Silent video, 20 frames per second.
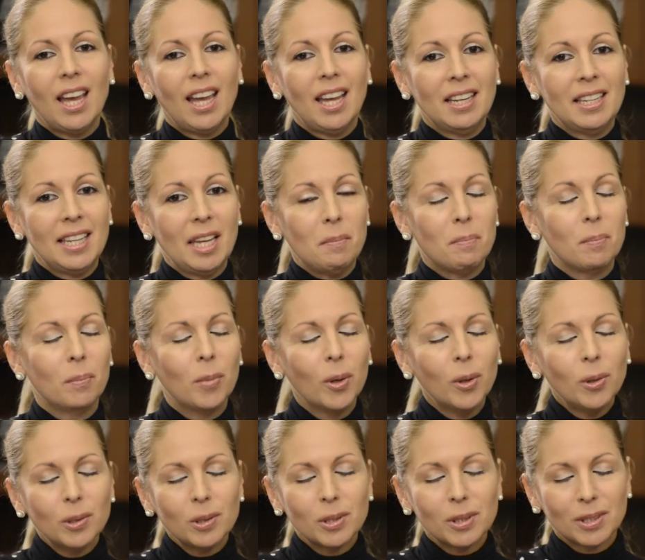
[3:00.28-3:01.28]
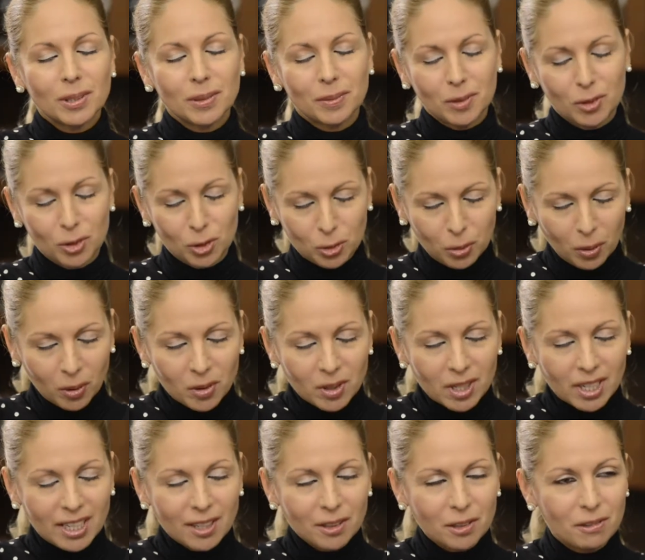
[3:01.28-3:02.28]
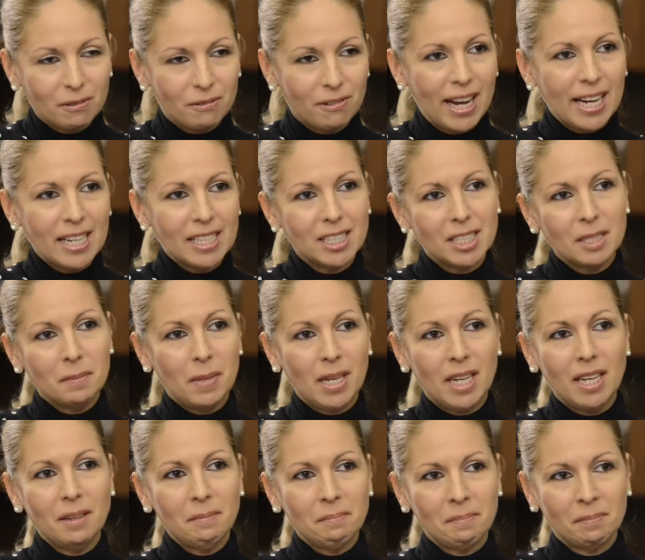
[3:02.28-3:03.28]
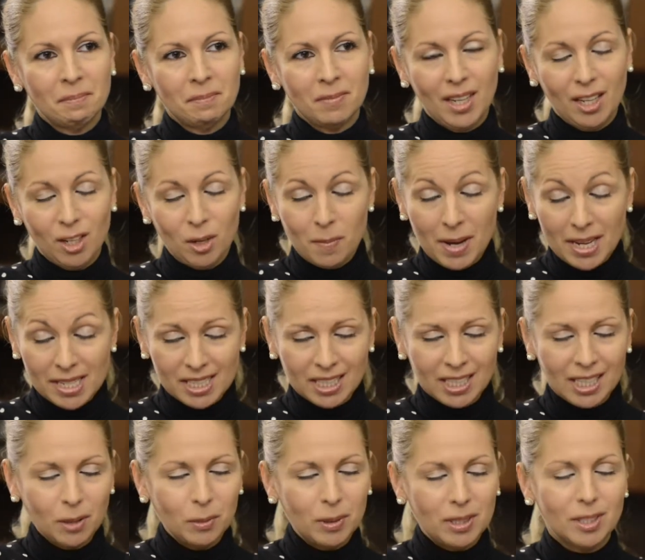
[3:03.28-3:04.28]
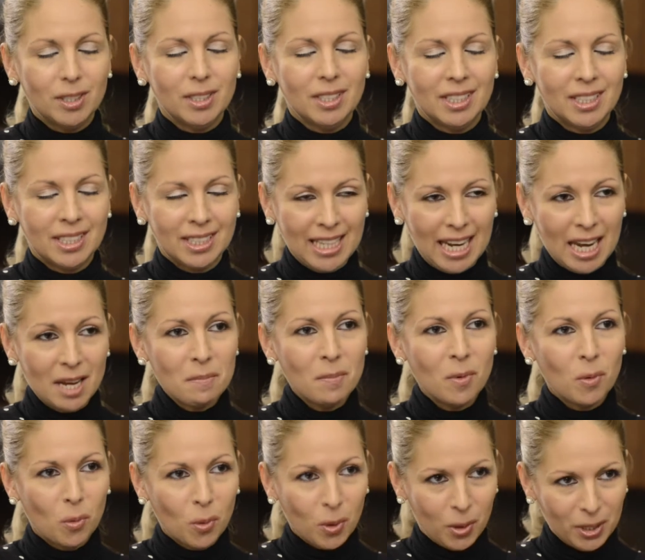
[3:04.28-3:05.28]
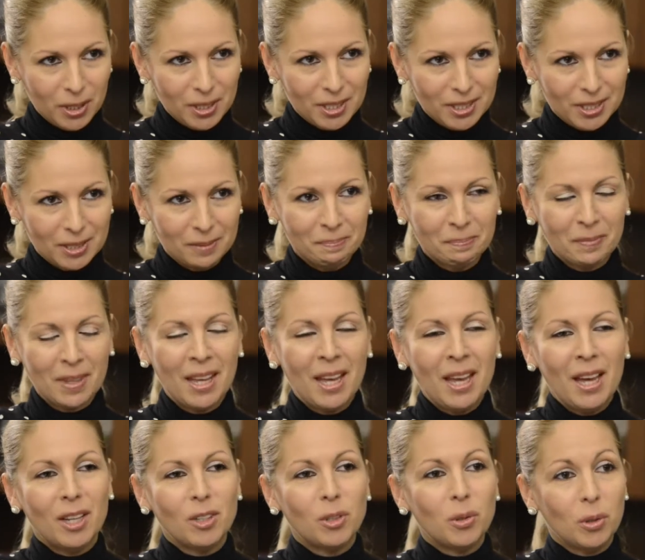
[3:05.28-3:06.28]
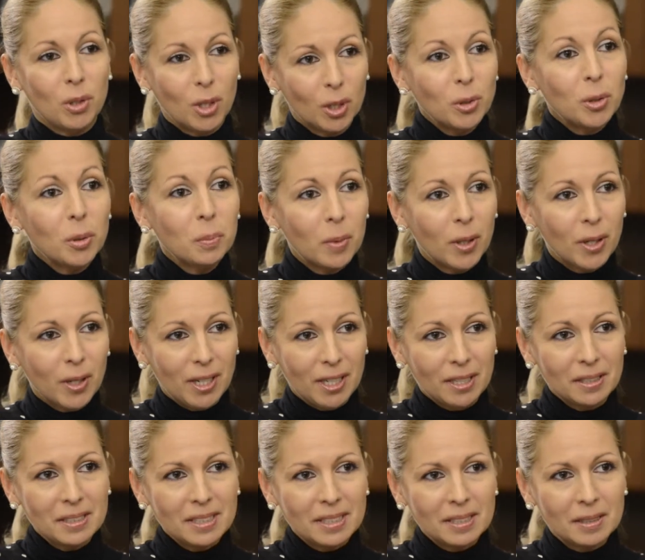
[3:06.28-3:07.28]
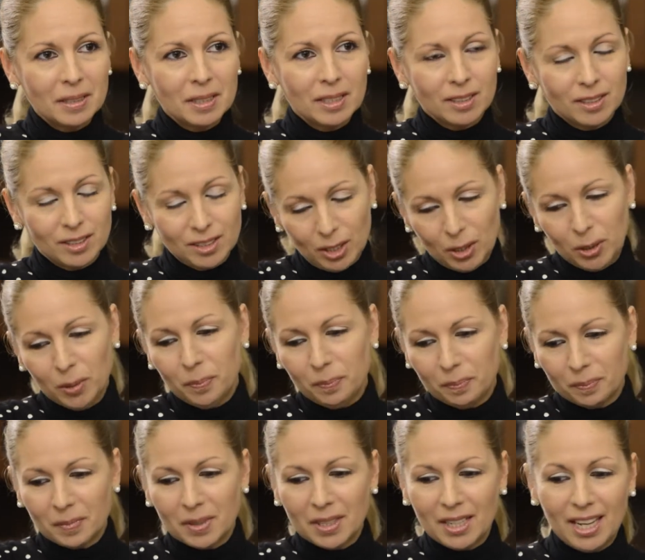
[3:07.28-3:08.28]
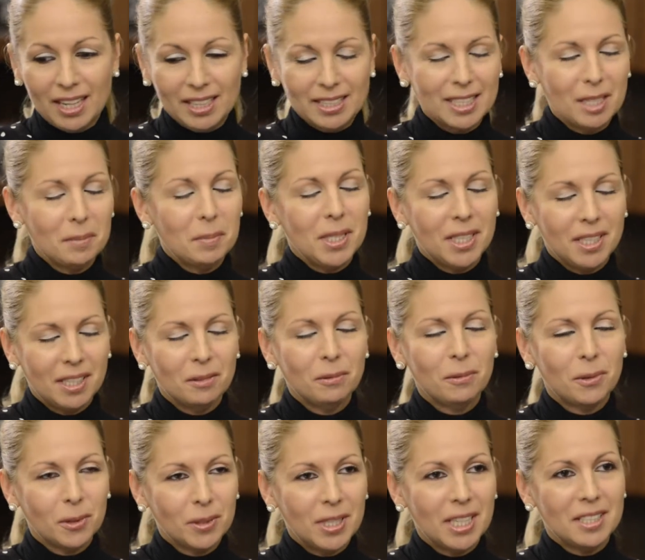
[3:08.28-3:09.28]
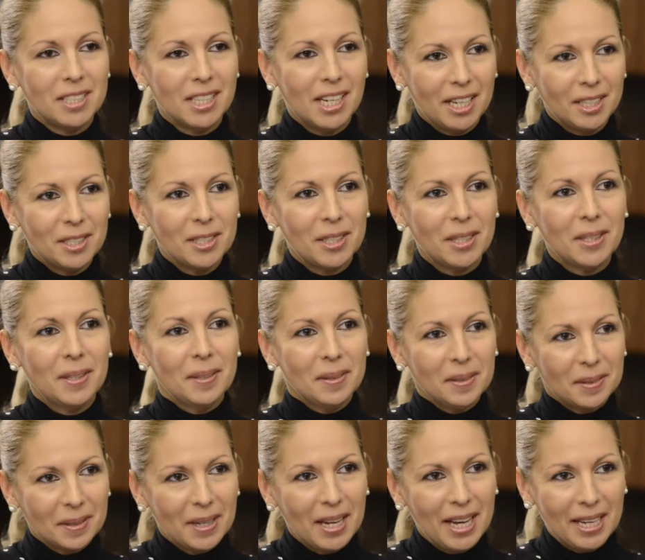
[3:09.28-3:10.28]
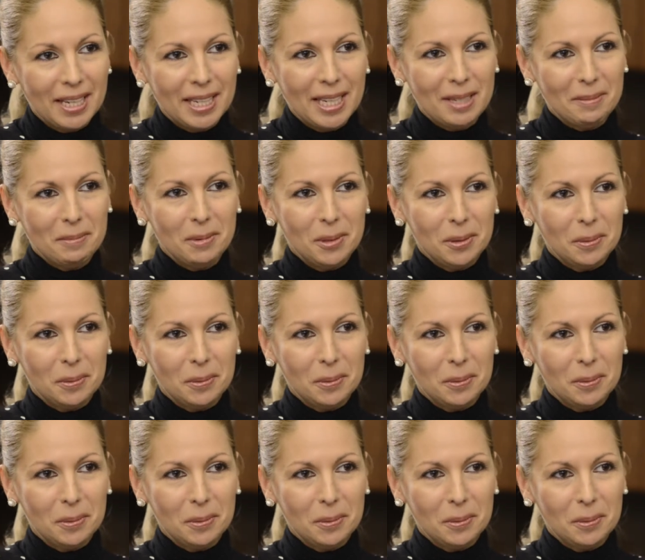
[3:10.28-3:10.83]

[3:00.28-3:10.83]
and they both strongly advised me, and amazingly with the same words, to go to Poland. So I accepted, and 4 days later I came